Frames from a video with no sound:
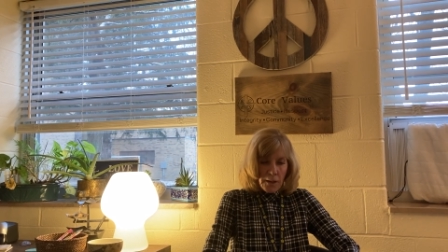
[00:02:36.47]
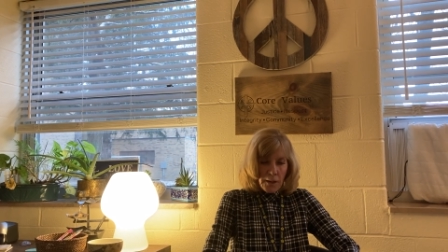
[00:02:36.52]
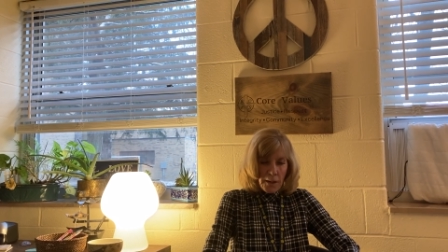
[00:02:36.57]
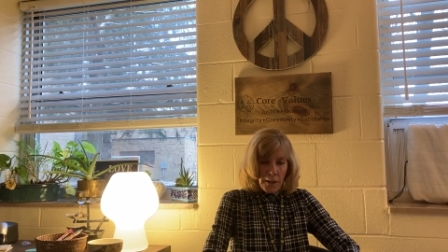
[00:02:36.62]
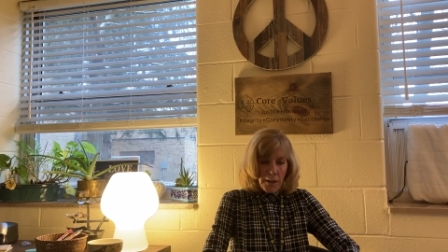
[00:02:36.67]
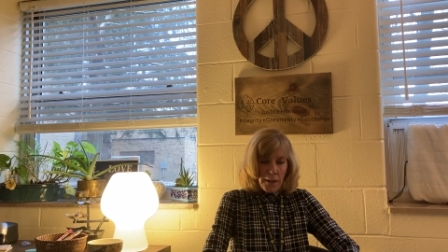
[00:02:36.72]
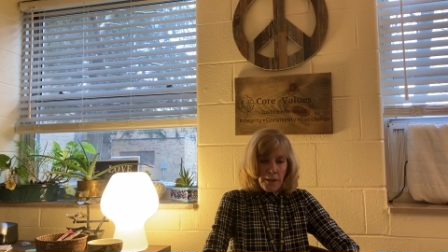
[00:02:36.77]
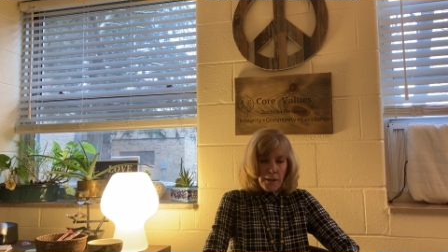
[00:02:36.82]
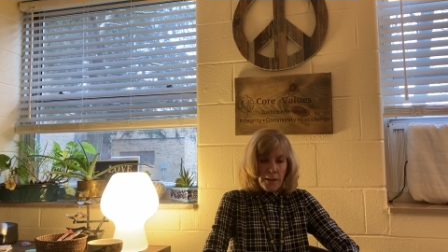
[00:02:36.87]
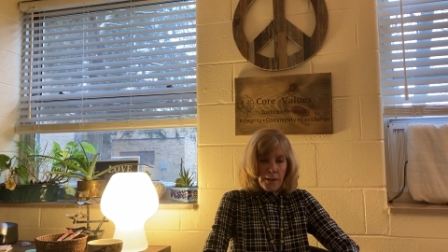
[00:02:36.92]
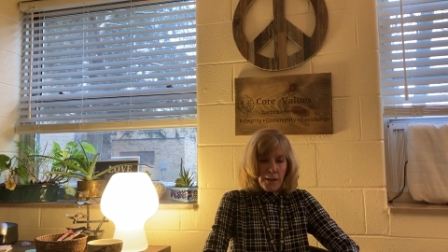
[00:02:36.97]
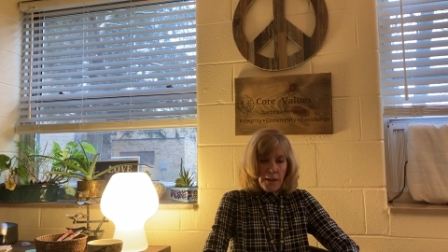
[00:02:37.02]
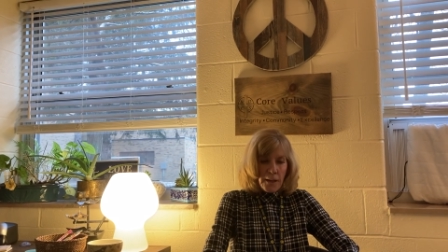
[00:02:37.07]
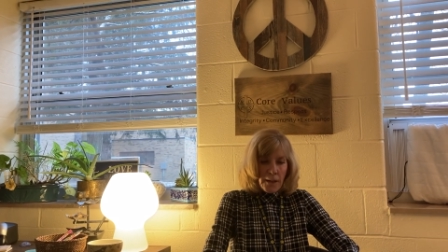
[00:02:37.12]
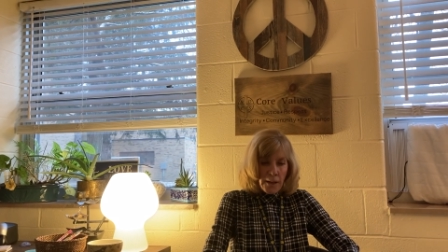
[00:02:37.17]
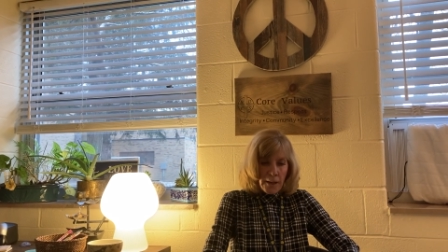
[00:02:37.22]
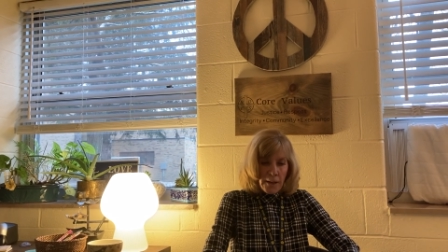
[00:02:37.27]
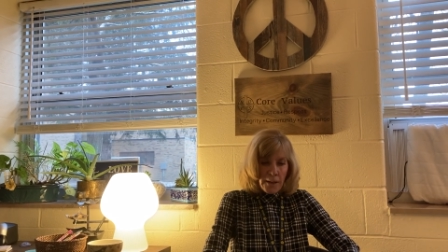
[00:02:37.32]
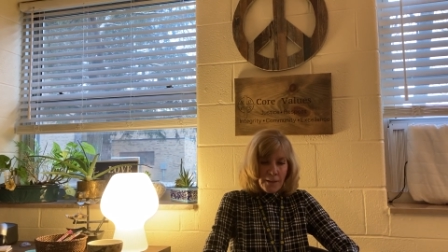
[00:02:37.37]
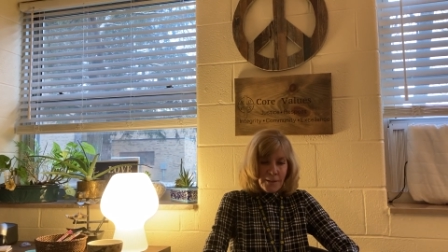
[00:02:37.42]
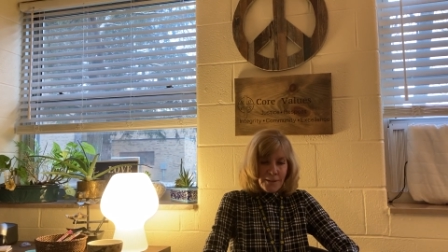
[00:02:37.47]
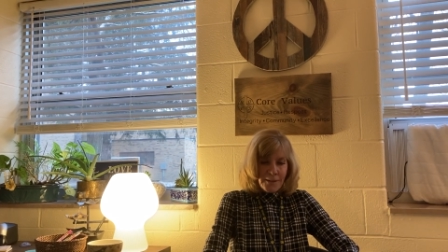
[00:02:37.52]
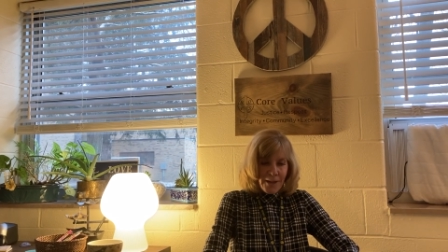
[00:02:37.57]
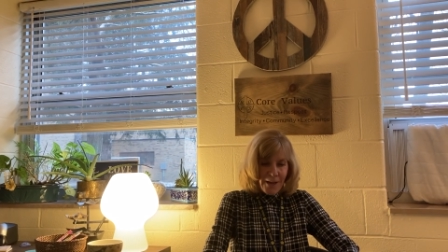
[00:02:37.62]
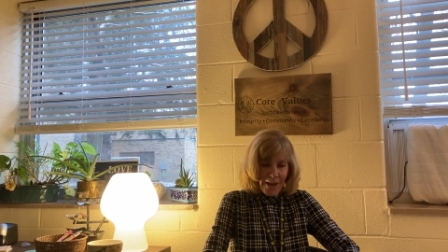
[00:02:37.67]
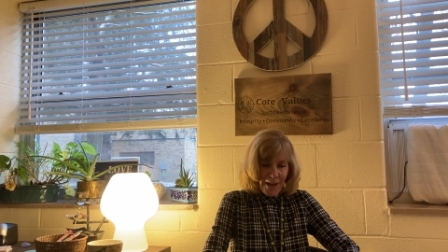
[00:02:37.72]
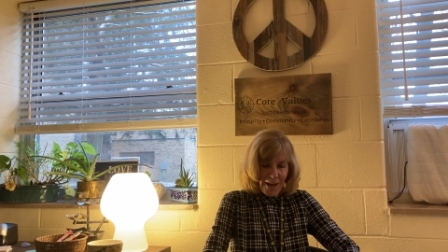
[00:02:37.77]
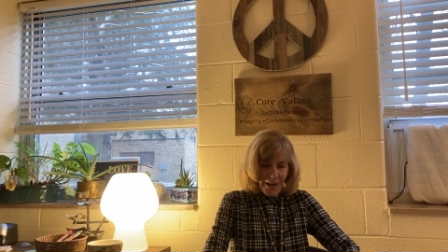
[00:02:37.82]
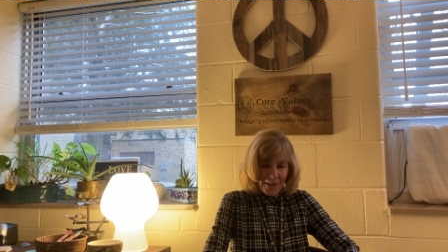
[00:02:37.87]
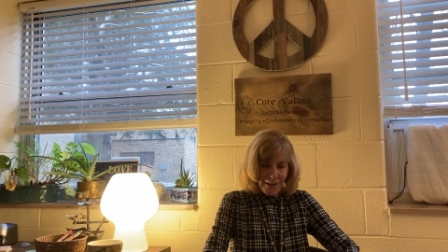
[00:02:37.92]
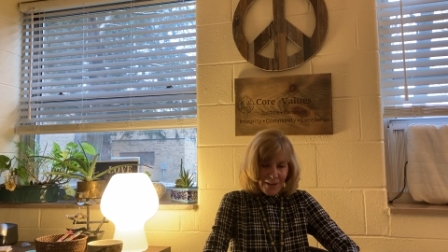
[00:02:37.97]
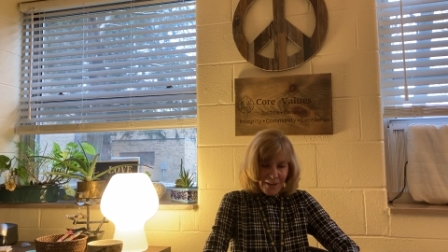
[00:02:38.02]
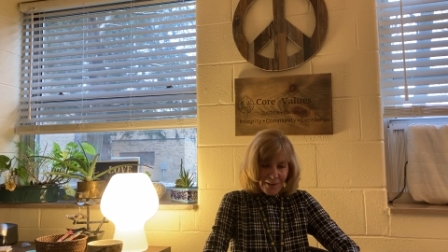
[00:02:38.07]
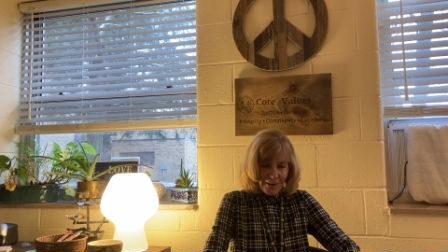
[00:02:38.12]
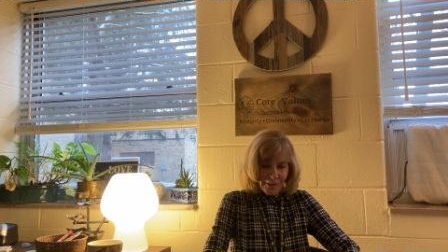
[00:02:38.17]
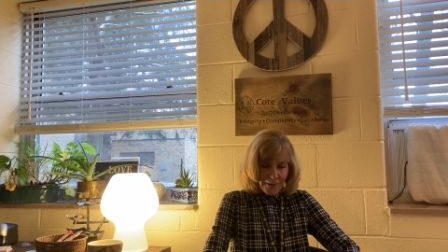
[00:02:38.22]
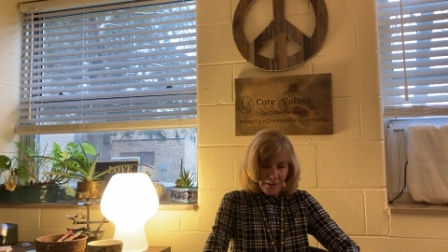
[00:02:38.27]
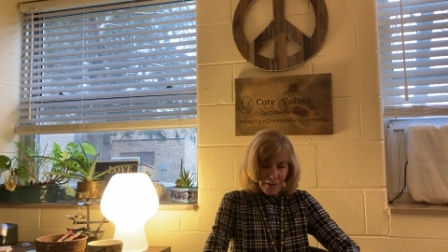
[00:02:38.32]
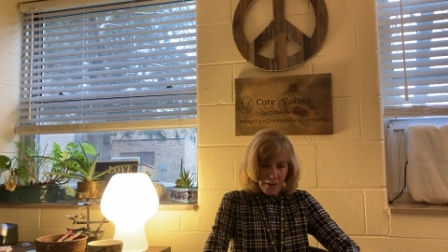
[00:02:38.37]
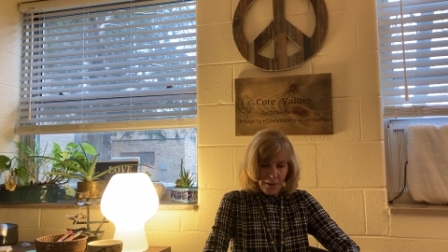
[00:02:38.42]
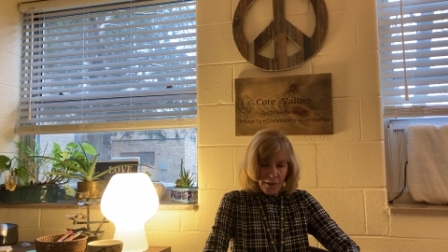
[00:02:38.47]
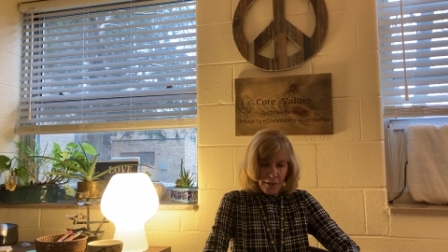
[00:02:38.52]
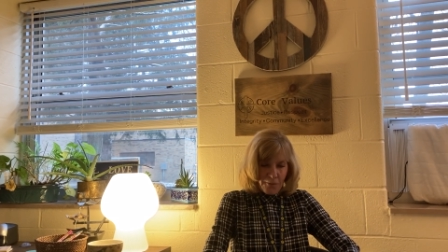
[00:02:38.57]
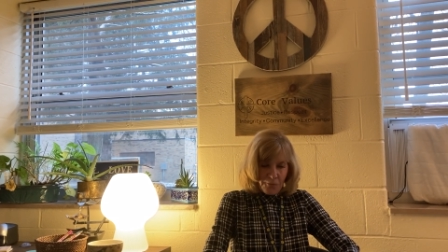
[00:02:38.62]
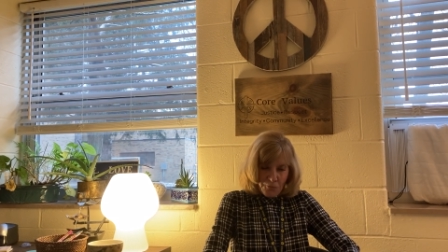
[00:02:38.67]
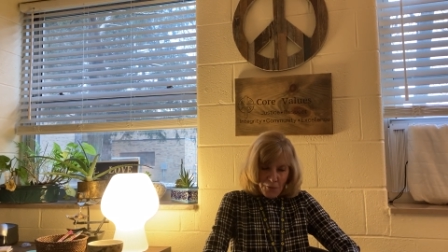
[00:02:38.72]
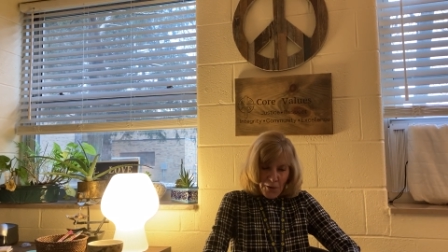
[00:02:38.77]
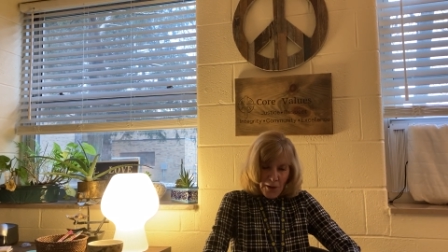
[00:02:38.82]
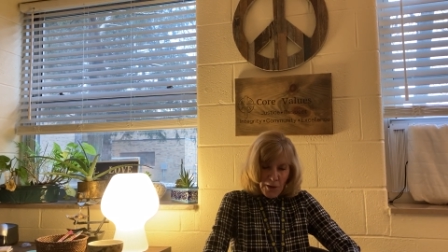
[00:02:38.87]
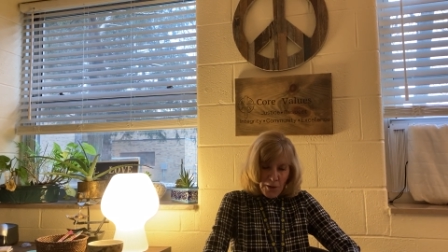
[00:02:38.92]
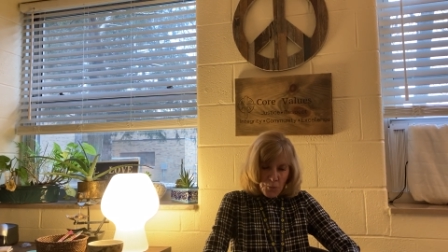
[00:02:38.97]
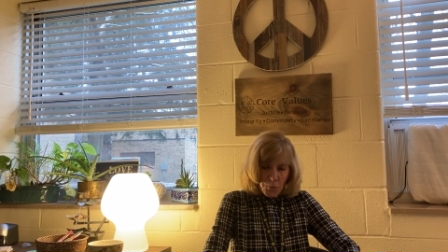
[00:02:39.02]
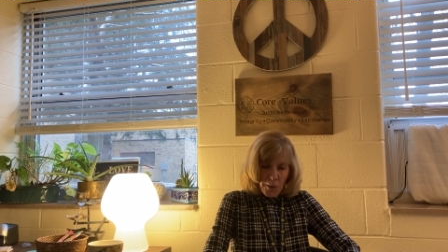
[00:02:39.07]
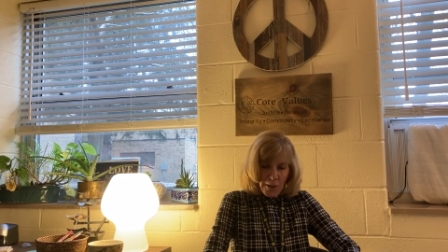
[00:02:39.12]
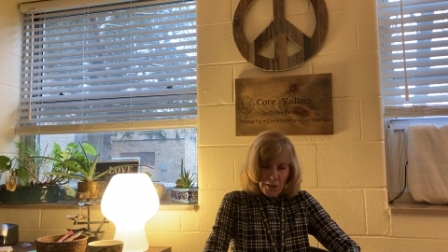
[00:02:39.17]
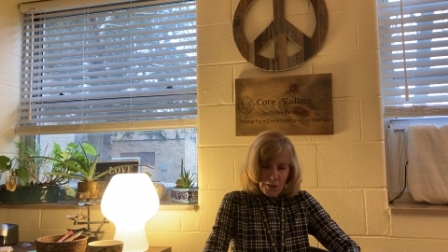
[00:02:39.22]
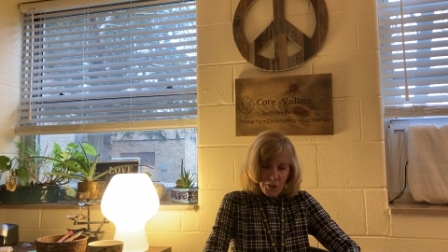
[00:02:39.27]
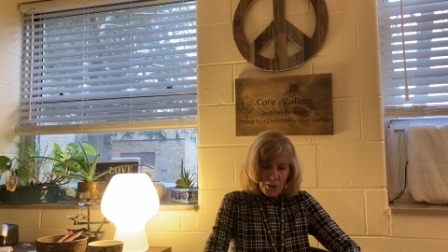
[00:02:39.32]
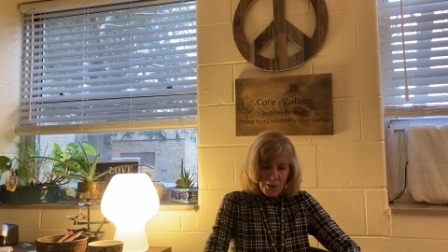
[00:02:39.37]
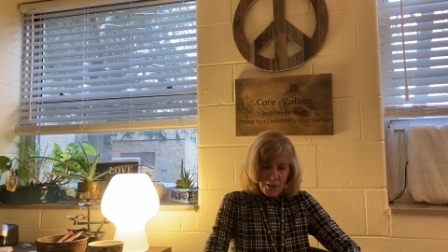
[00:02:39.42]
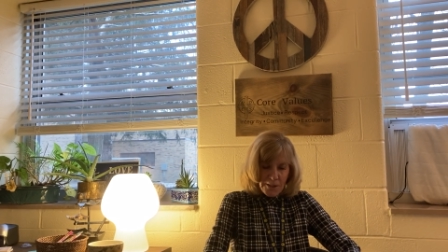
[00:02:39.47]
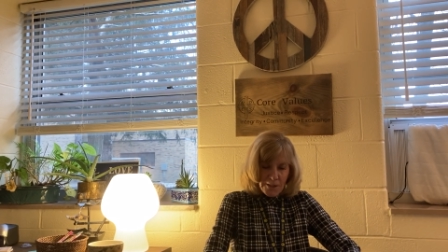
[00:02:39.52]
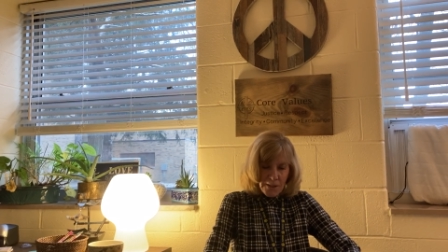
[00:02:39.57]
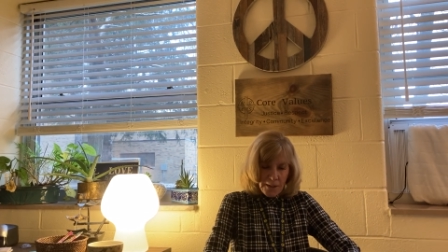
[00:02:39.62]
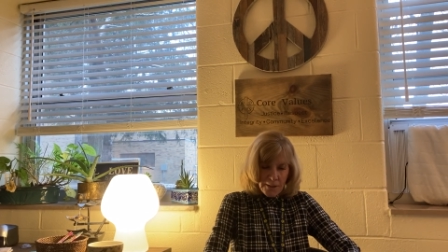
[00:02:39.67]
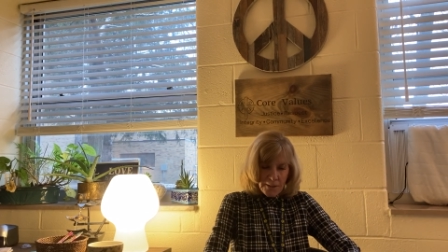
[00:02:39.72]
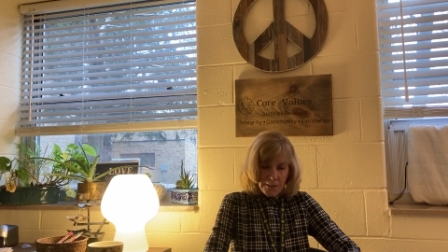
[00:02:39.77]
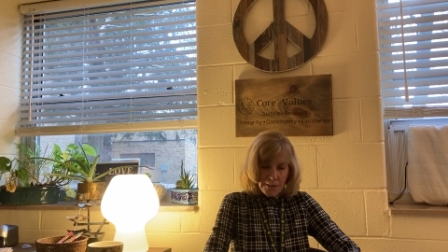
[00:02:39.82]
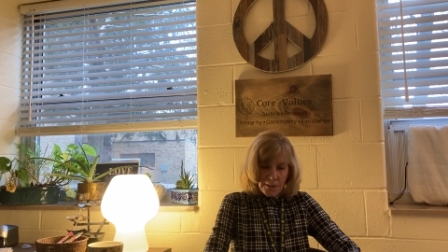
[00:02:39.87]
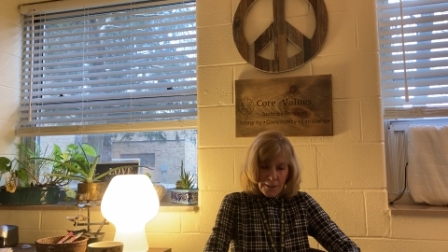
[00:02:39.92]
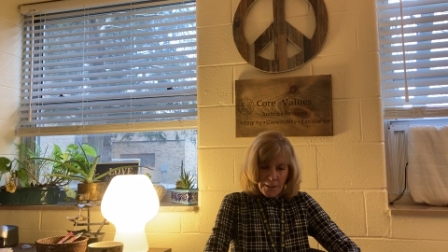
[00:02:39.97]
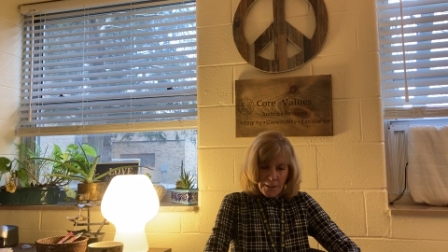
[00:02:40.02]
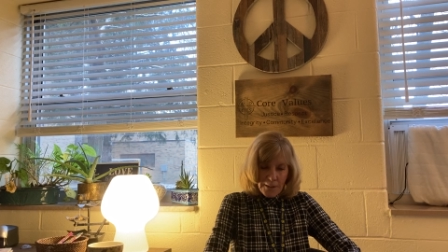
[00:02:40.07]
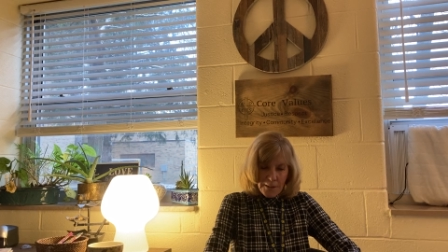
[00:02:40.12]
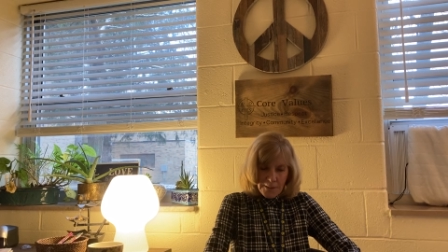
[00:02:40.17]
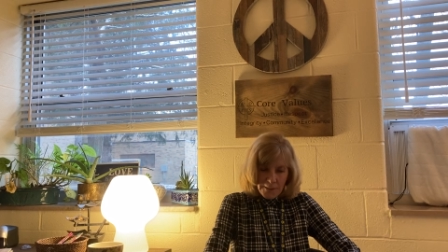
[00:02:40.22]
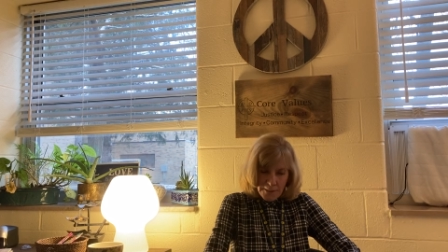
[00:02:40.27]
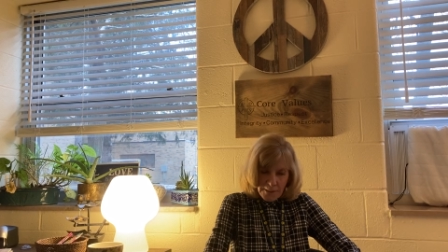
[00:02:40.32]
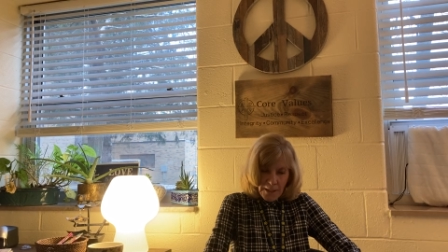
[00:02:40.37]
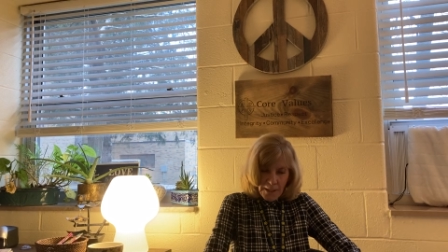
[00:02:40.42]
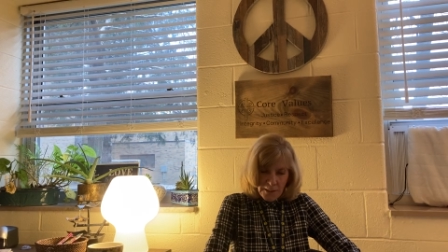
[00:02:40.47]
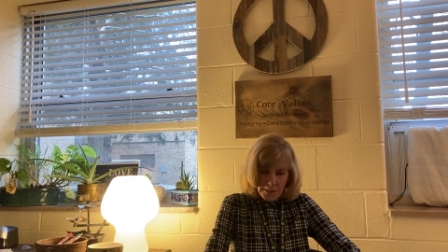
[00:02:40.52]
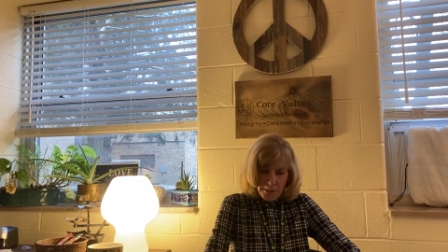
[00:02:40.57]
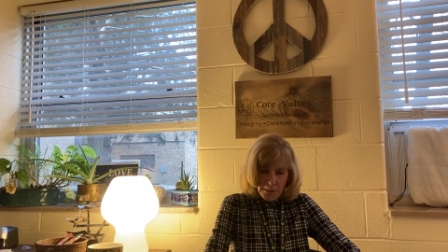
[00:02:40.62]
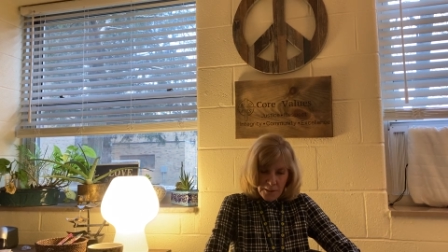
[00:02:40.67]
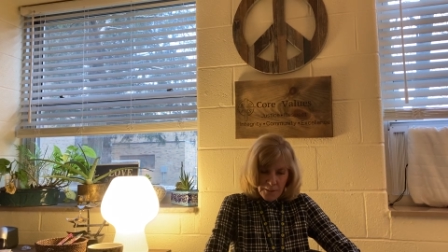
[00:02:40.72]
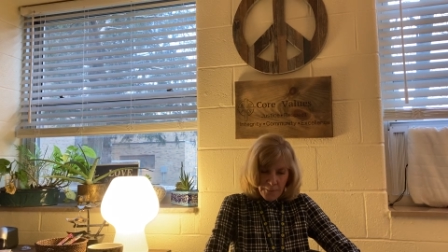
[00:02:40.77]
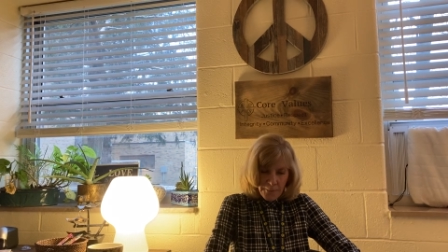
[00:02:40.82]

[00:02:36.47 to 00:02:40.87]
It is Hattie. Fenway, she says, sit.